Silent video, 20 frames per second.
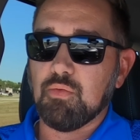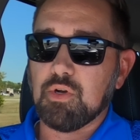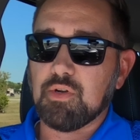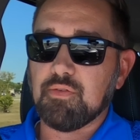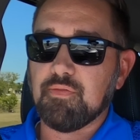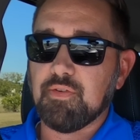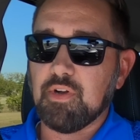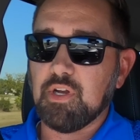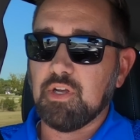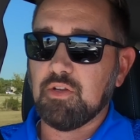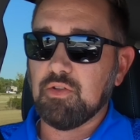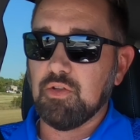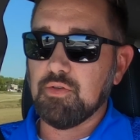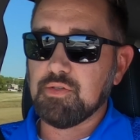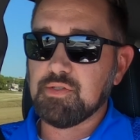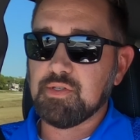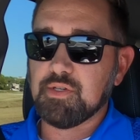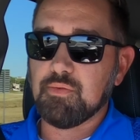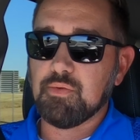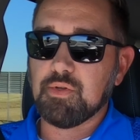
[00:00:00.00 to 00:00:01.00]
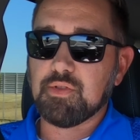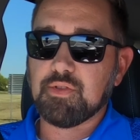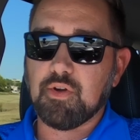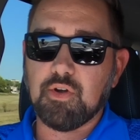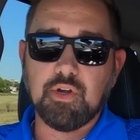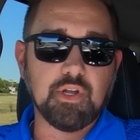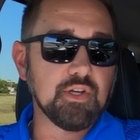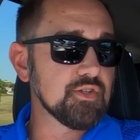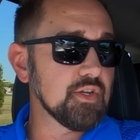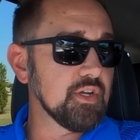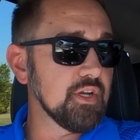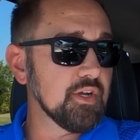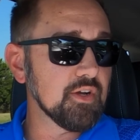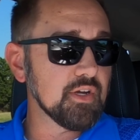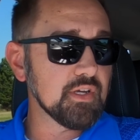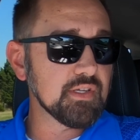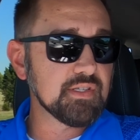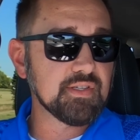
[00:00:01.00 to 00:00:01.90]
worked very closely with our engineering